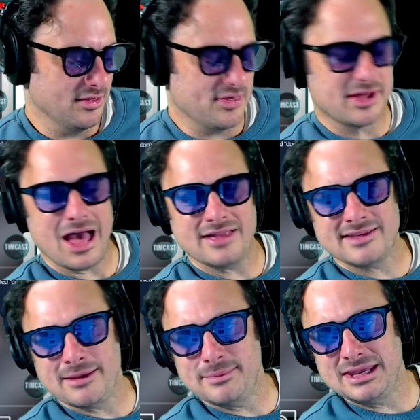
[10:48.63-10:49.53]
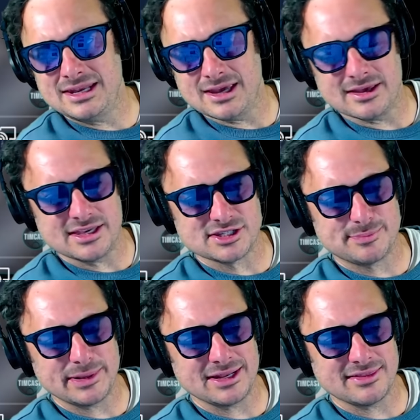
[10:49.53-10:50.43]
The goddamn media
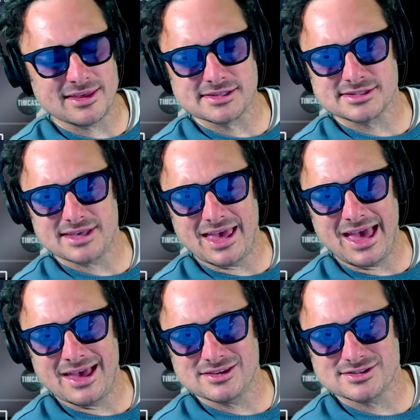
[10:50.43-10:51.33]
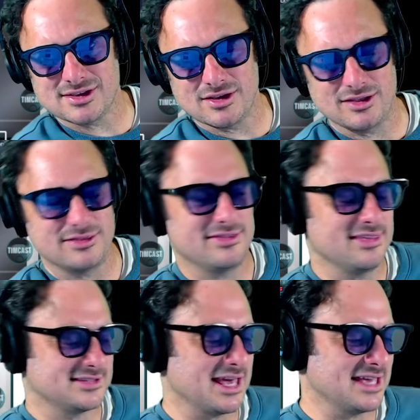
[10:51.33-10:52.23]
is spinning this as
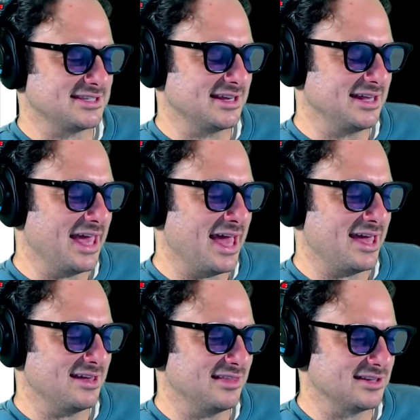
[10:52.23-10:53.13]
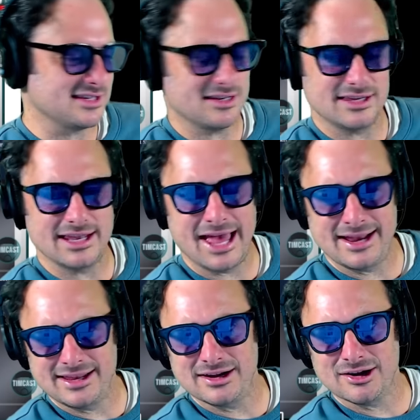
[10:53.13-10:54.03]
this guy said gay, and they said, get
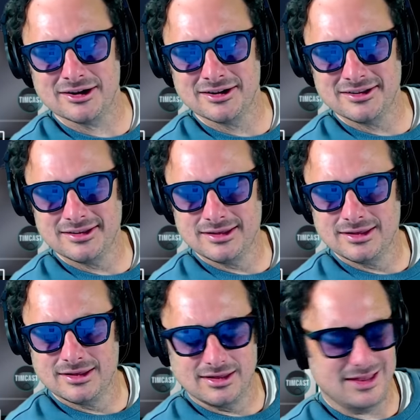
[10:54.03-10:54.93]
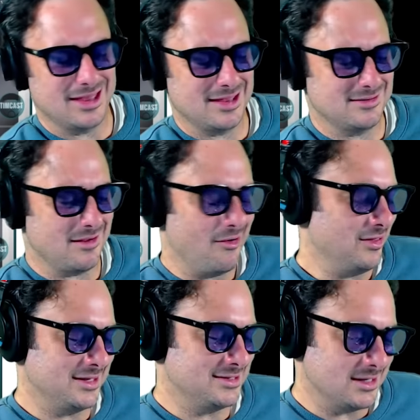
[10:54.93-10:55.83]
out of here. And
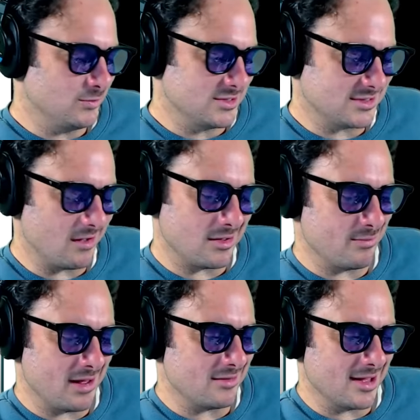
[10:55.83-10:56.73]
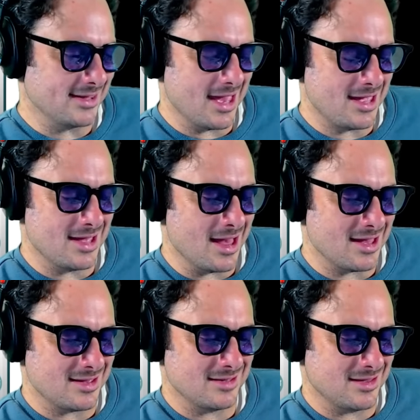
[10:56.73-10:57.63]
all he did was talk about a gay
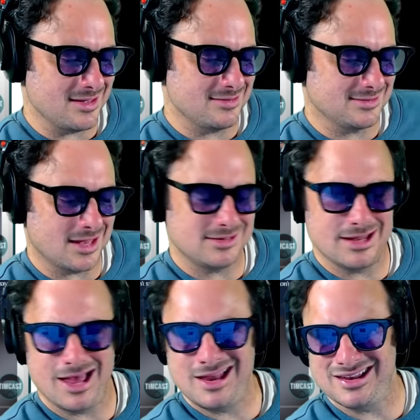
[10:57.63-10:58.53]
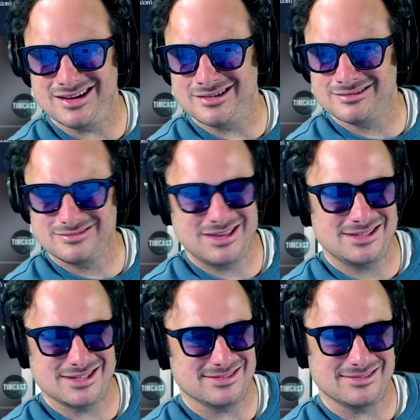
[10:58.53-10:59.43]
guy, and they said, get out of here.
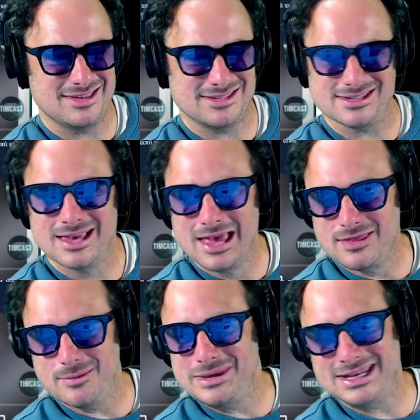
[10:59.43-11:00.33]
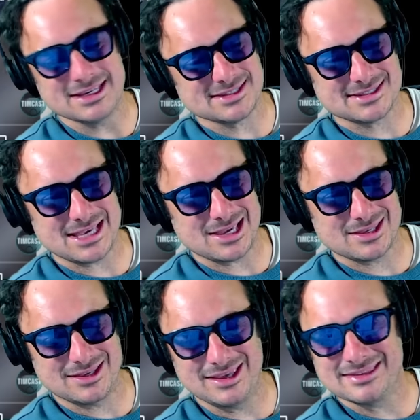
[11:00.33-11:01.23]
This is, the media's
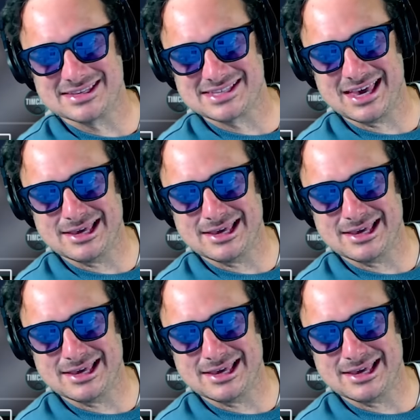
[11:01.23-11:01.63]
sick in this